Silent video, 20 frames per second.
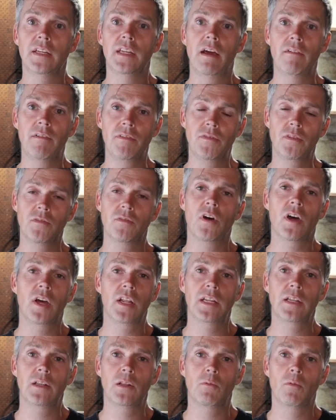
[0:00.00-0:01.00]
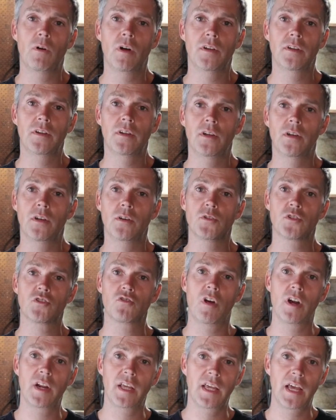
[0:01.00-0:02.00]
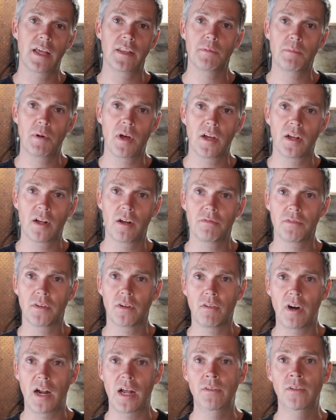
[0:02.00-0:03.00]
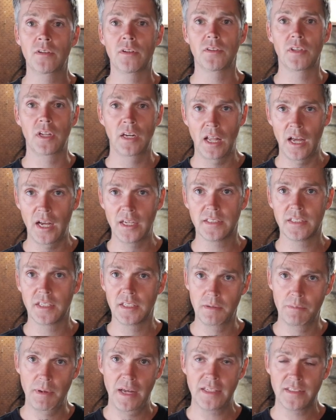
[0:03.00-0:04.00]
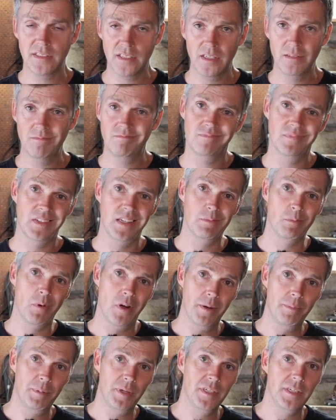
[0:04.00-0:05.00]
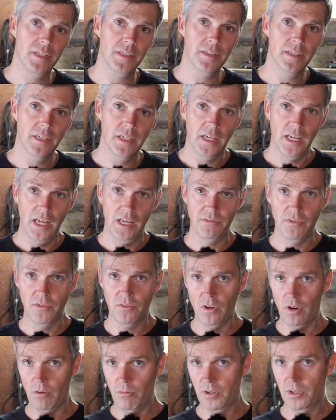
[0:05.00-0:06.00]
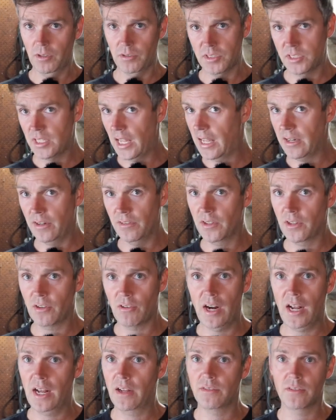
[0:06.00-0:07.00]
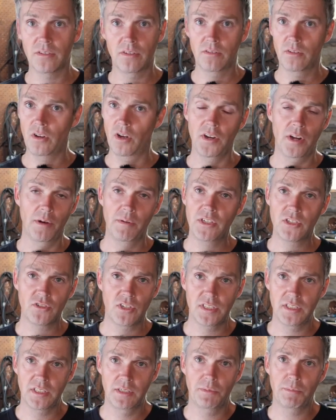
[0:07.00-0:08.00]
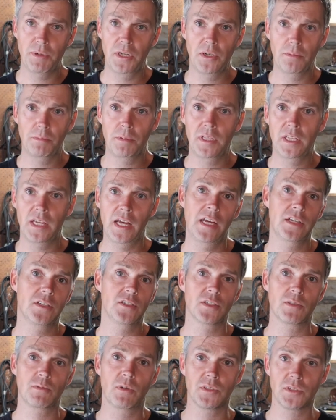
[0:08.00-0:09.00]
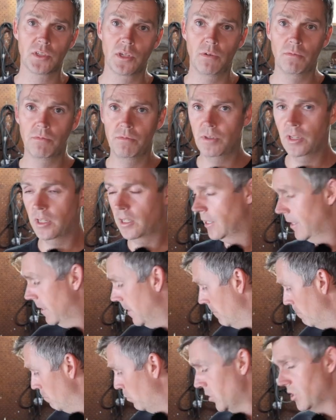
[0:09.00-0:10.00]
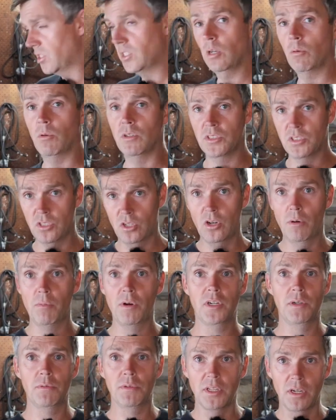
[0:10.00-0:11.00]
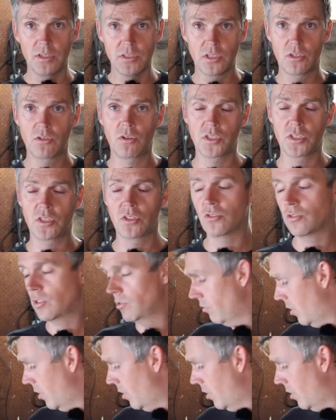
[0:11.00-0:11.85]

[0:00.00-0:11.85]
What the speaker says: Now, if you've got a little one who's trying to get the bike off the ground, the lighter the better, in my opinion. If you've got one who's staying on the ground, got no interest in being up in the air, just wants comfort, but still wants to come on you with those cross-country